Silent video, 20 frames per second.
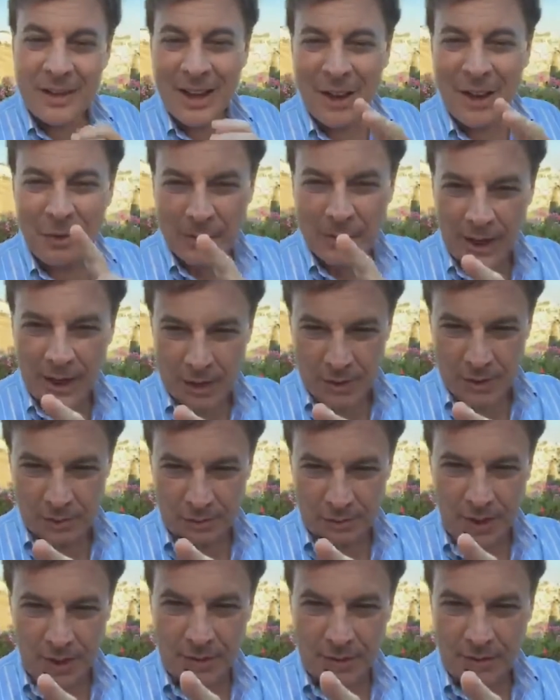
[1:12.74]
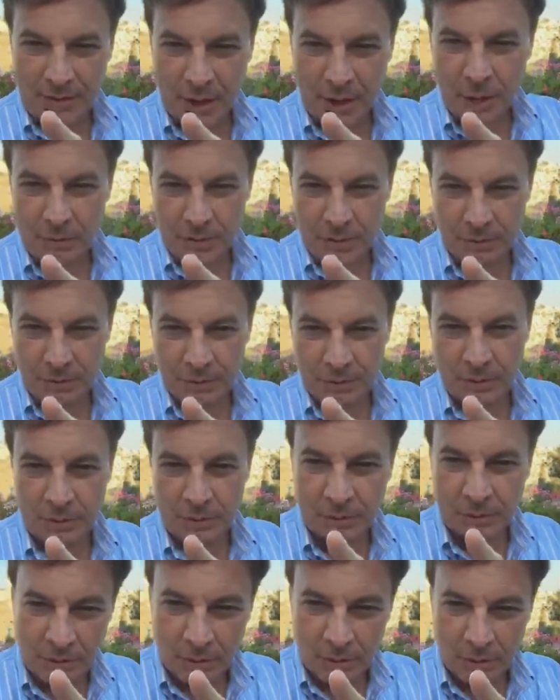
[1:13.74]
Other nations have Hillary's
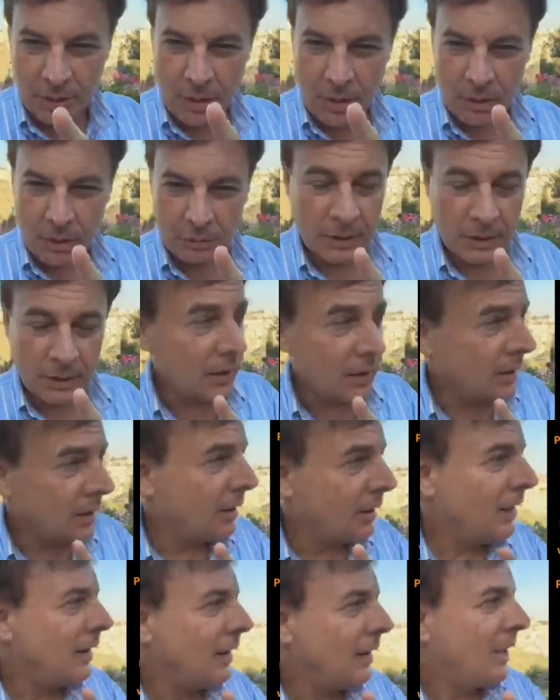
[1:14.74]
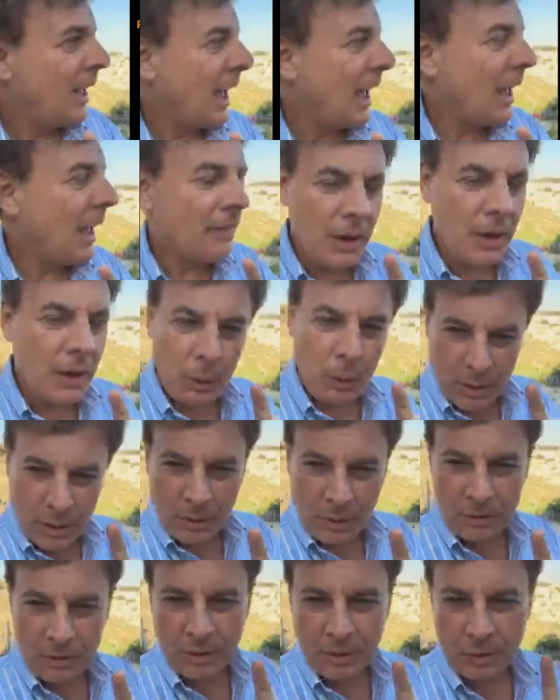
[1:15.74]
dirty laundry, and they will
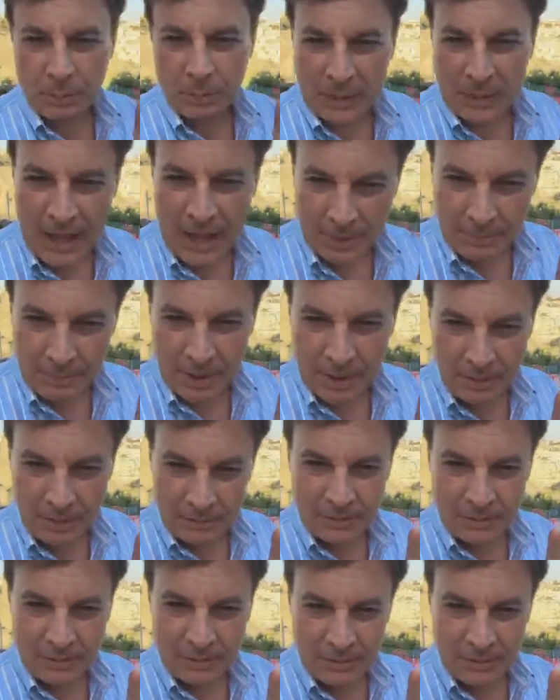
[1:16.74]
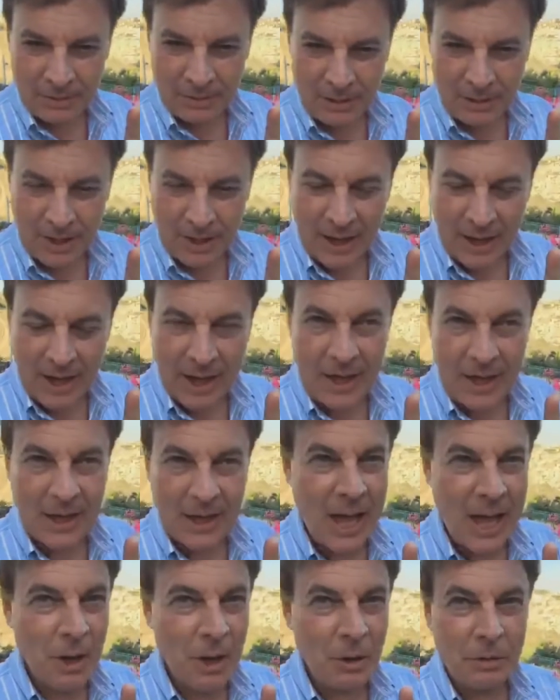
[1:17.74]
use it as blackmail. And
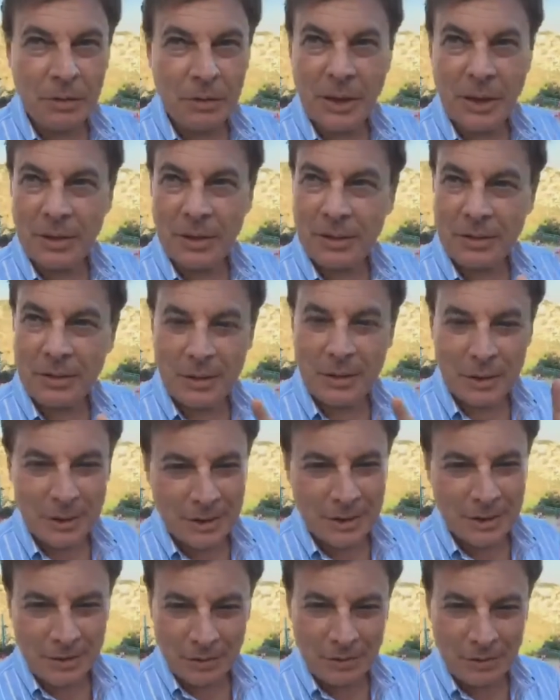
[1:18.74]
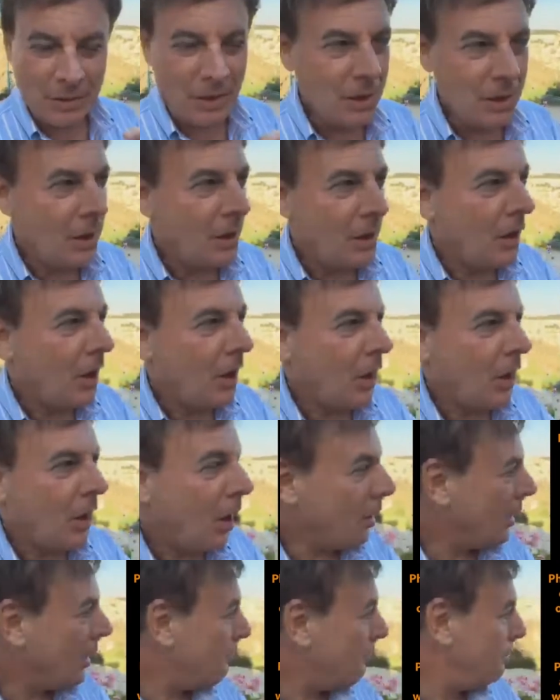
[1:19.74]
I don't think that the Clintons
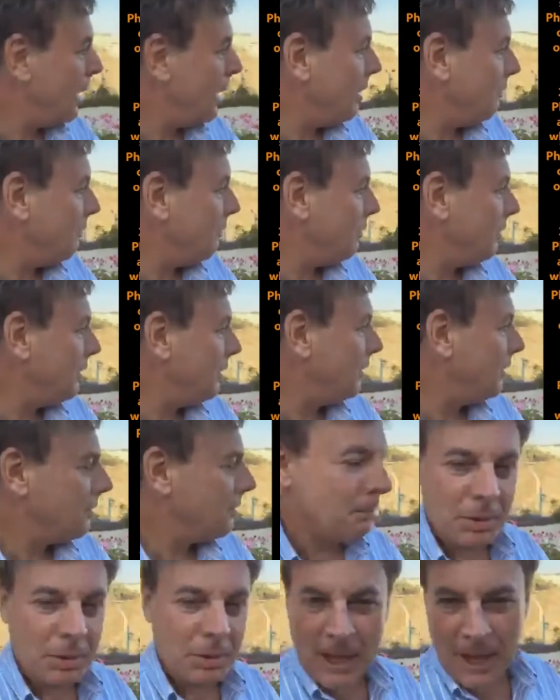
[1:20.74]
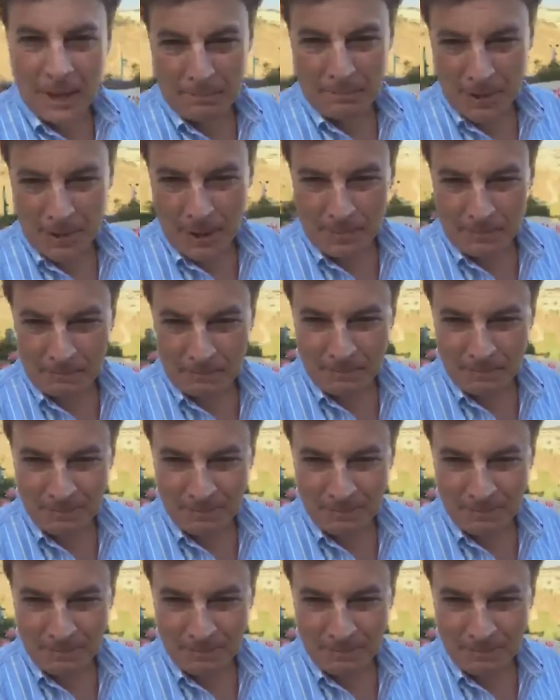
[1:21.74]
are above blackmail.